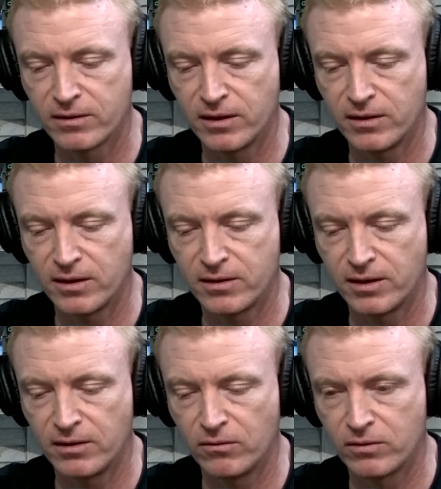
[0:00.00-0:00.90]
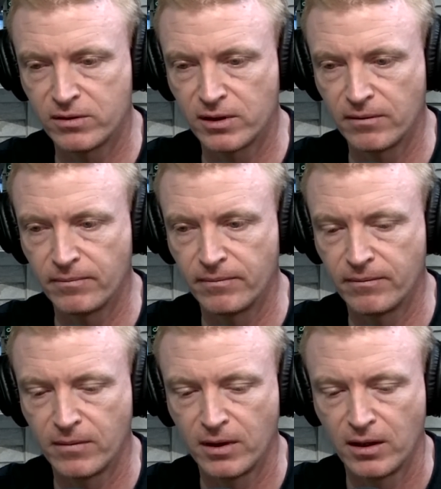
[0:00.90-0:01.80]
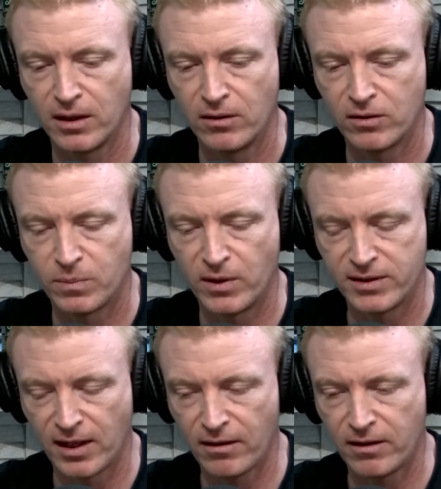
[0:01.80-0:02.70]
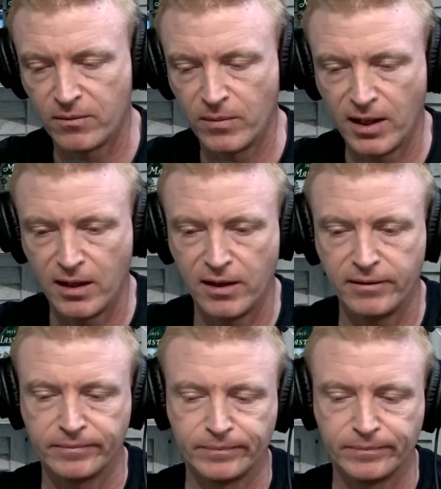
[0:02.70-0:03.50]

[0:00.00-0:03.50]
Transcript: and it looks pretty talented to me, Editing.